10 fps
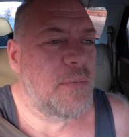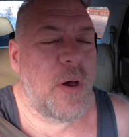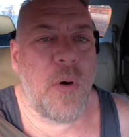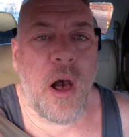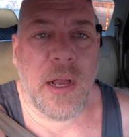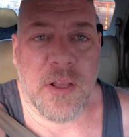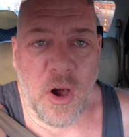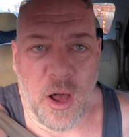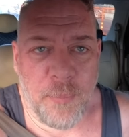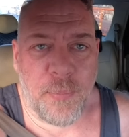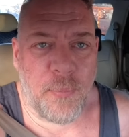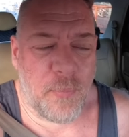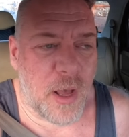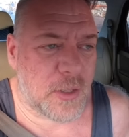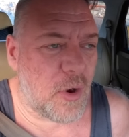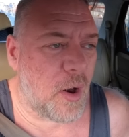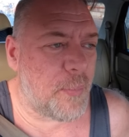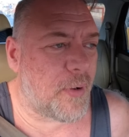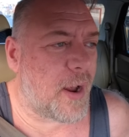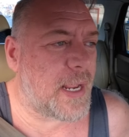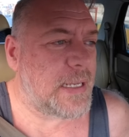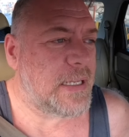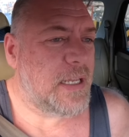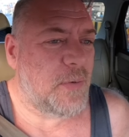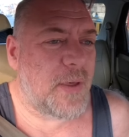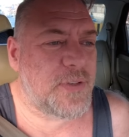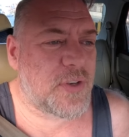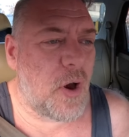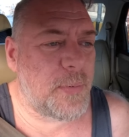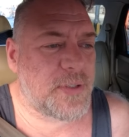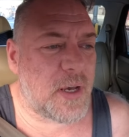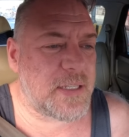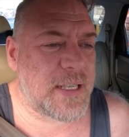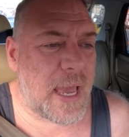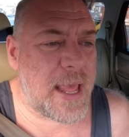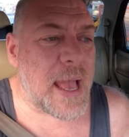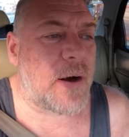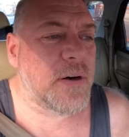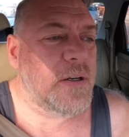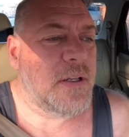Well, our cop, right? We have this cop, he signed his gun out.